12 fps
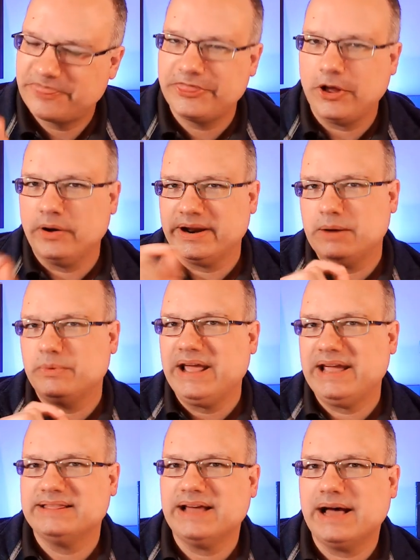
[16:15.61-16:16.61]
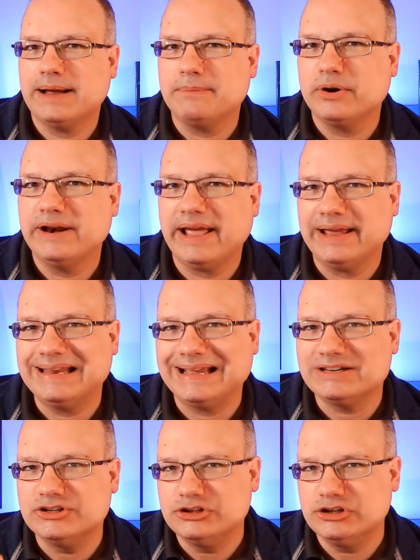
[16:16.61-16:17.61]
Thought I would hate the hybrid, and
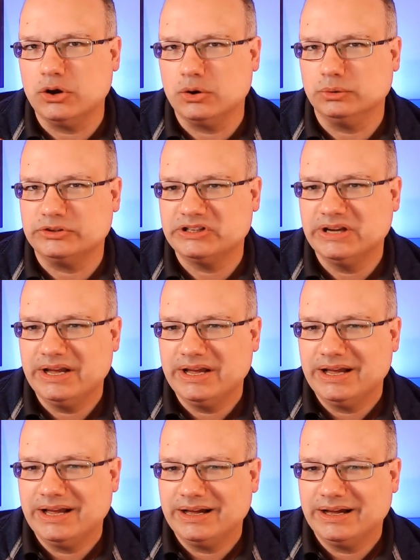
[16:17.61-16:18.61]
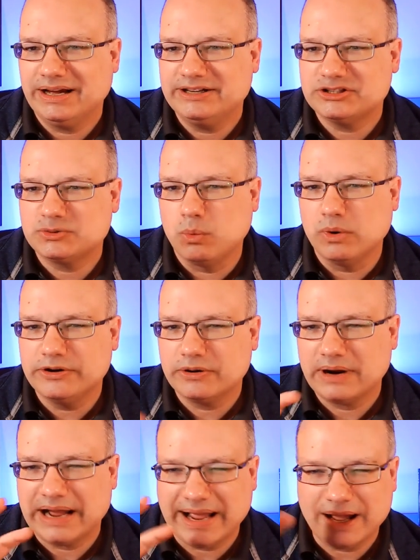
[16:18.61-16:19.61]
I don't. I just
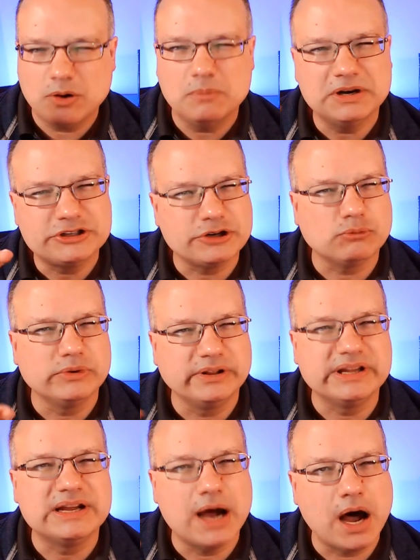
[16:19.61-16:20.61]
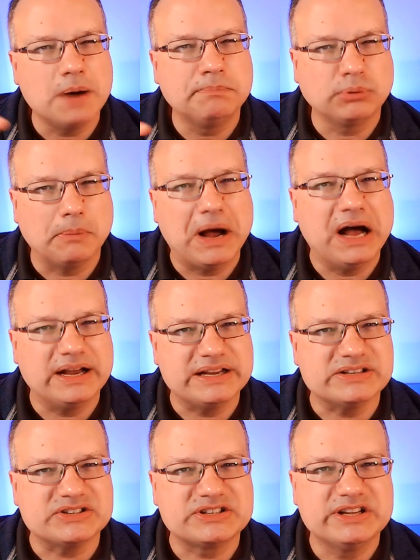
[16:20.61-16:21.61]
wonder how much it really
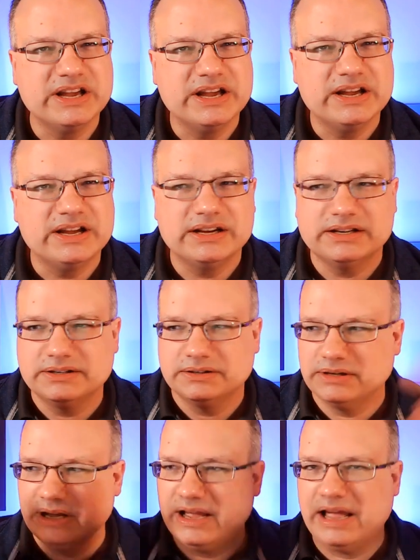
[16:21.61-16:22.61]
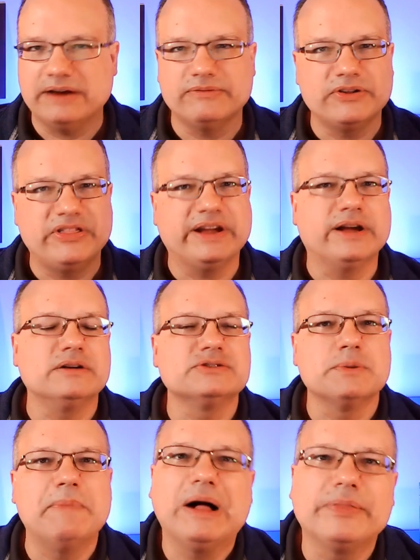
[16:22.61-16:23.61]
compromised everything
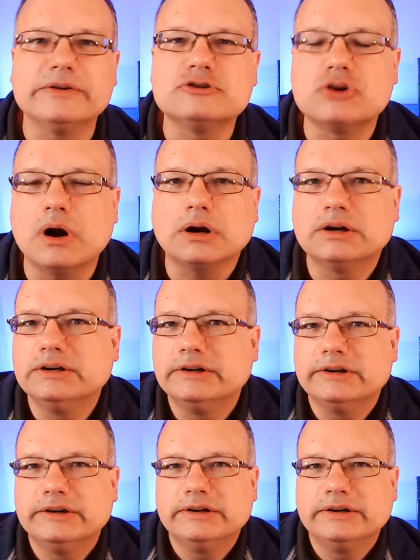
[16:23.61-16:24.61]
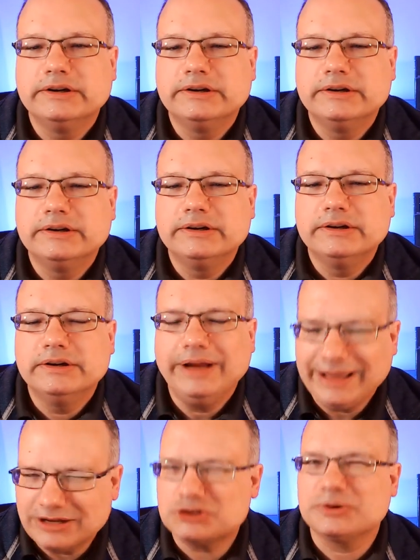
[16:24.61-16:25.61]
else about the truck.
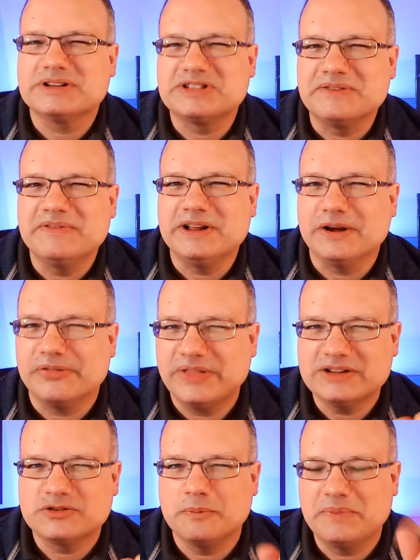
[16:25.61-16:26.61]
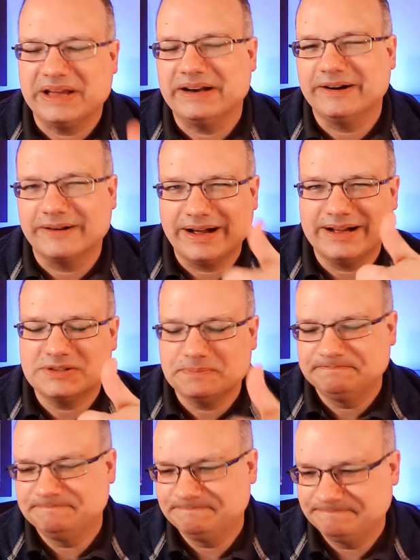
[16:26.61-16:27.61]
Interesting video. Thanks for being here, guys.